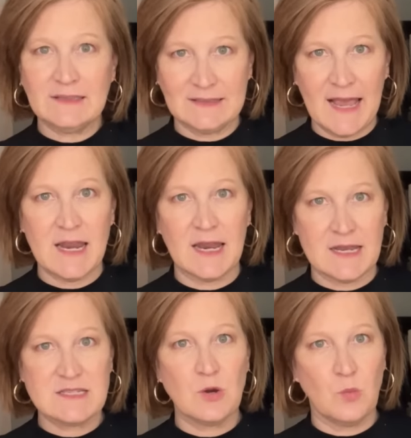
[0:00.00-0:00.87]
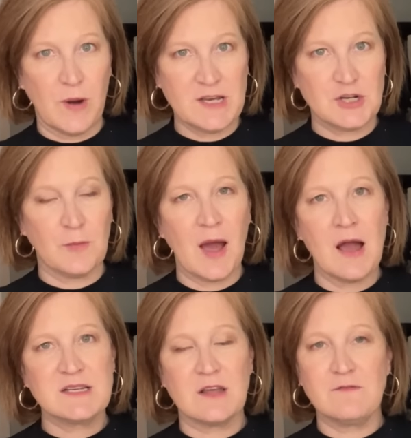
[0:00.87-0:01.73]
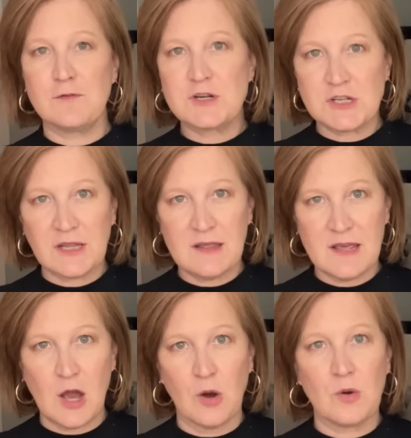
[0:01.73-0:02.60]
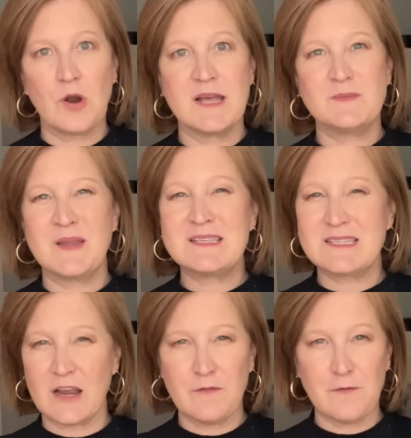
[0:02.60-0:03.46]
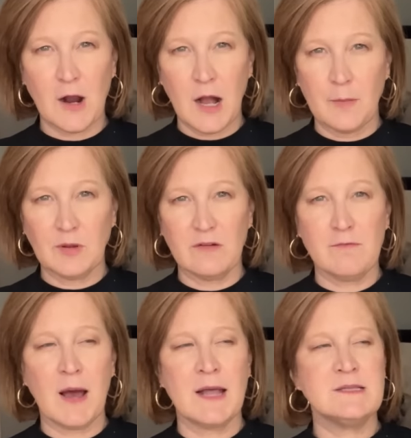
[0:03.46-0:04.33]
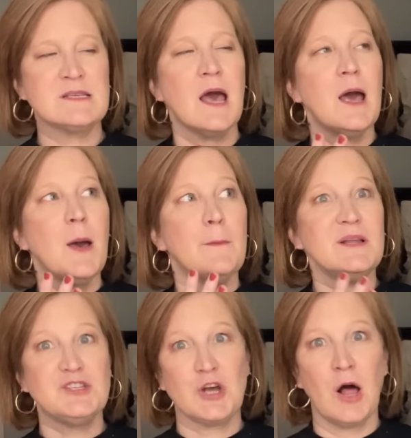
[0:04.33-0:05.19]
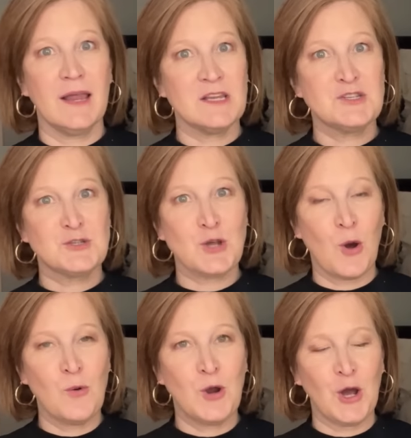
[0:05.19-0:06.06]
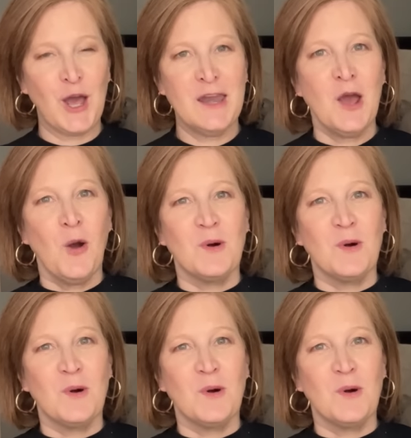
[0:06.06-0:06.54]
late. It is the winter box. Unfortunately, the owner has been sick for a couple of months, but y'all, it is so good.